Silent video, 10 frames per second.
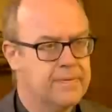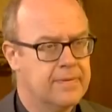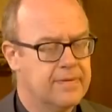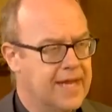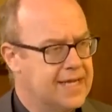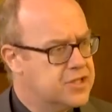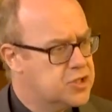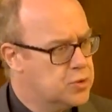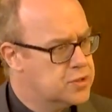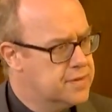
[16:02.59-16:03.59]
that
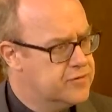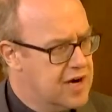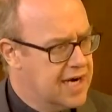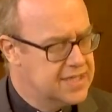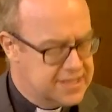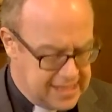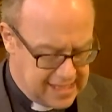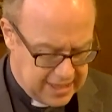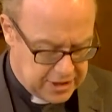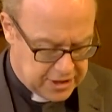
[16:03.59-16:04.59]
sort of
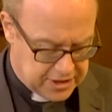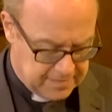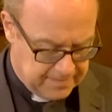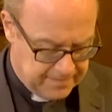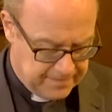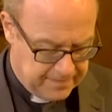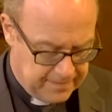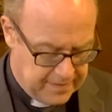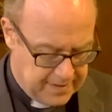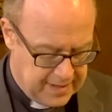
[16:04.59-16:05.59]
reconciliation,
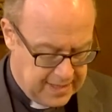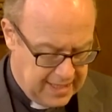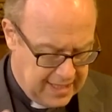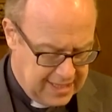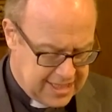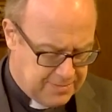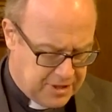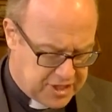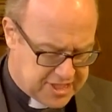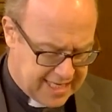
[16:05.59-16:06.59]
Elizabeth
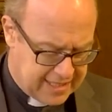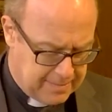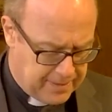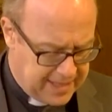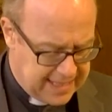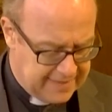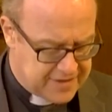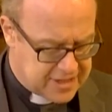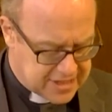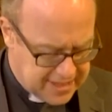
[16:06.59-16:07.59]
II believed
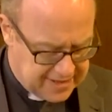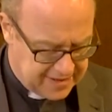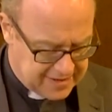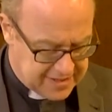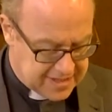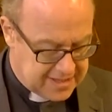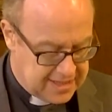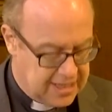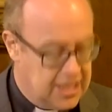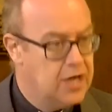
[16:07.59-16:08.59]
starts
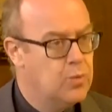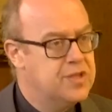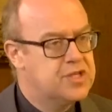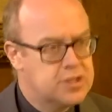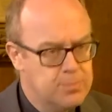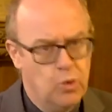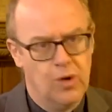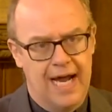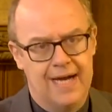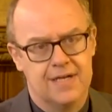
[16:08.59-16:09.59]
with small
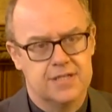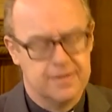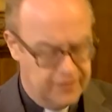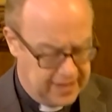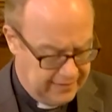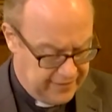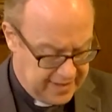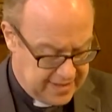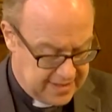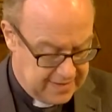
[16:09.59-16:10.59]
acts of
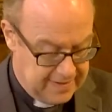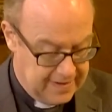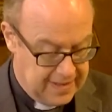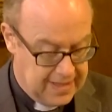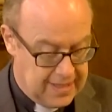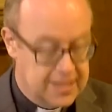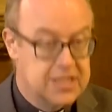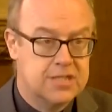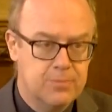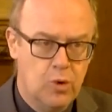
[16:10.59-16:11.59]
forgiveness and
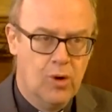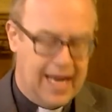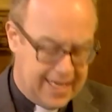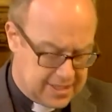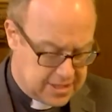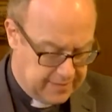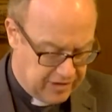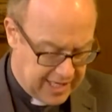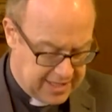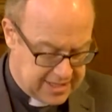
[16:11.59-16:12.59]
small acts of
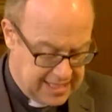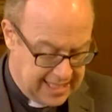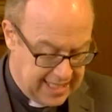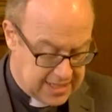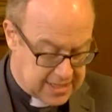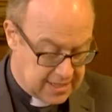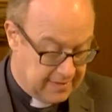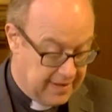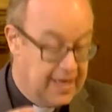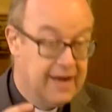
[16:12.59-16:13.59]
reconciliation,
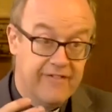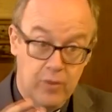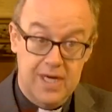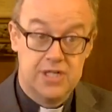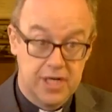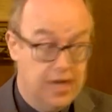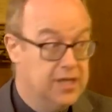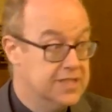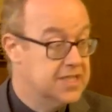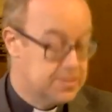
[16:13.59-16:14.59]
for which her
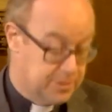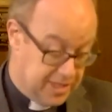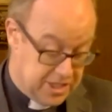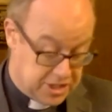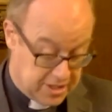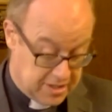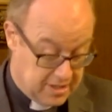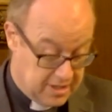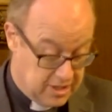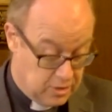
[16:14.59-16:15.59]
inspiration
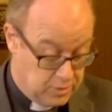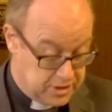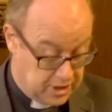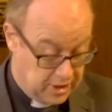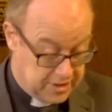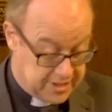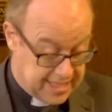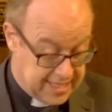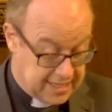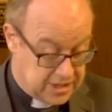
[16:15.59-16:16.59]
was God
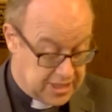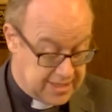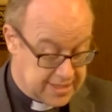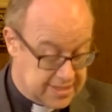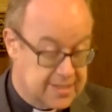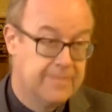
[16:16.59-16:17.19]
sending Jesus.